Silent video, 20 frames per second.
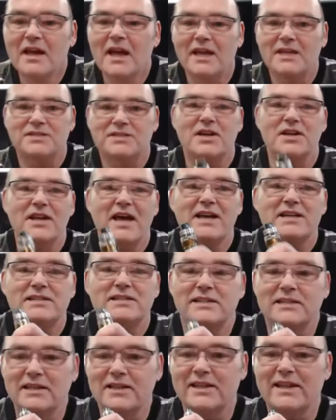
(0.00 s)
It's a nice
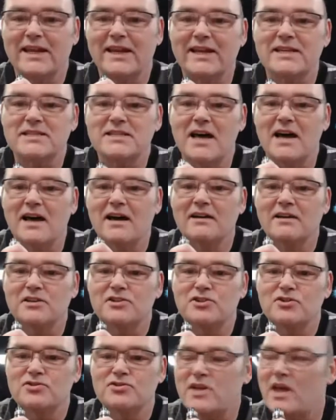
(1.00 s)
little thing, is that
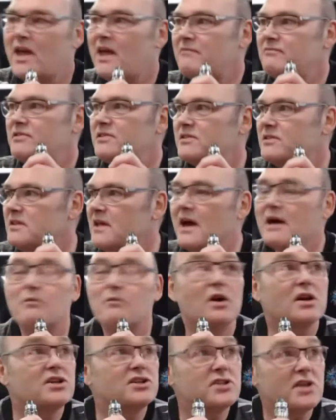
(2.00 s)
it does everything I
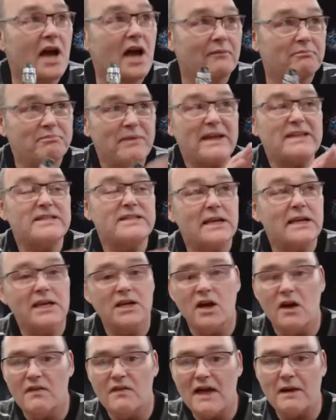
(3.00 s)
want. I've basically
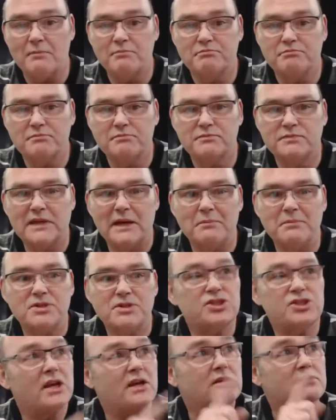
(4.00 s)
got that
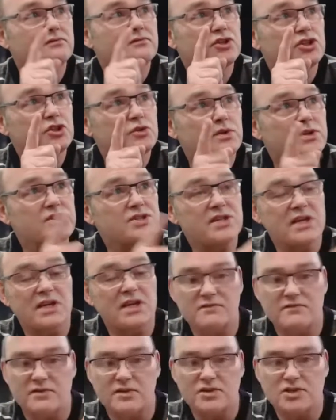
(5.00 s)
machine to do the
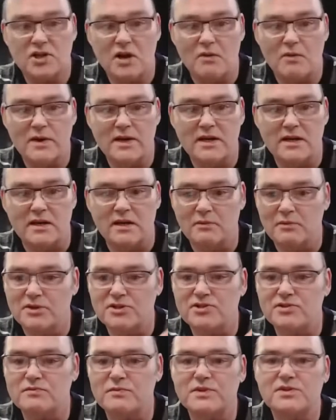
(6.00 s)
stickers for the shop window,
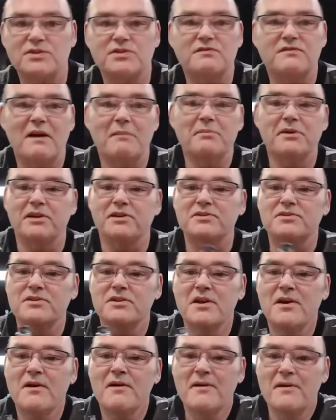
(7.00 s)
which is fabulous.
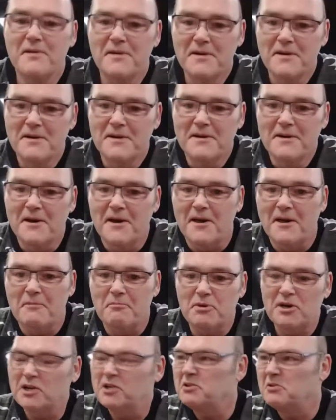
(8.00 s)

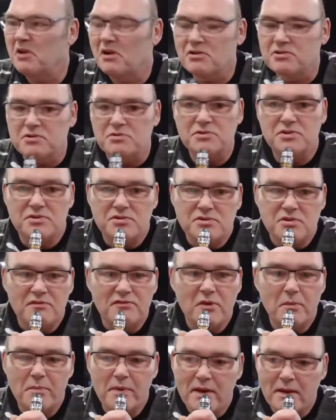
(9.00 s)
But I do all sorts of stuff
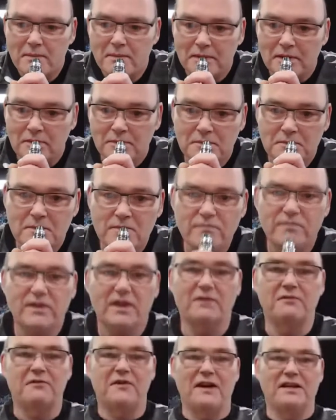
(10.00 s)
for people.
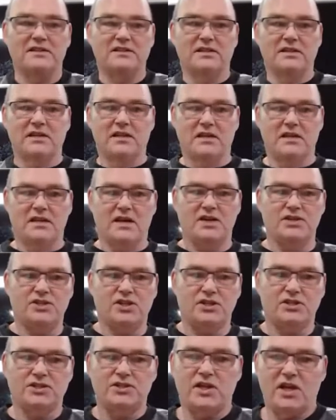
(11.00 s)
In fact, as
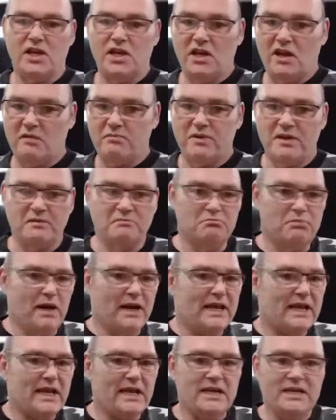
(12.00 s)
you can see, I've been
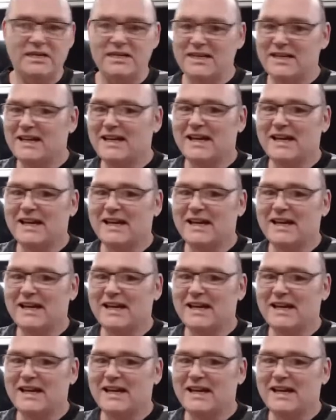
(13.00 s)
blinging.